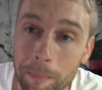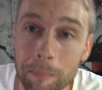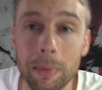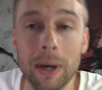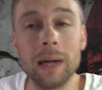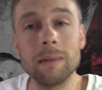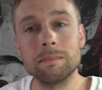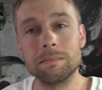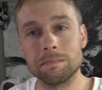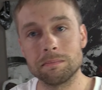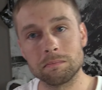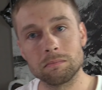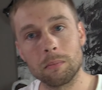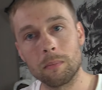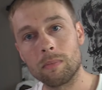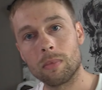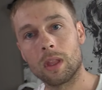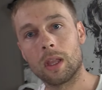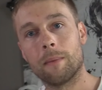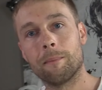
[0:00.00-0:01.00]
but
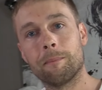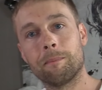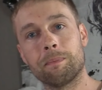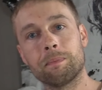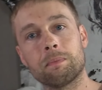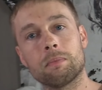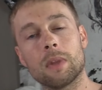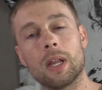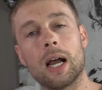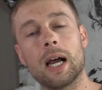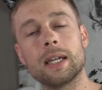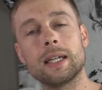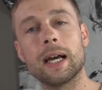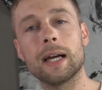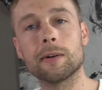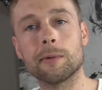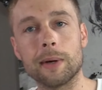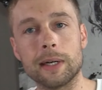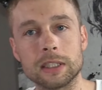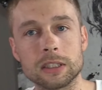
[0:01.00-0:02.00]
I
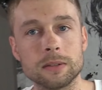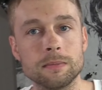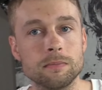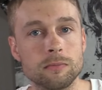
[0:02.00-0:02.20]
digress.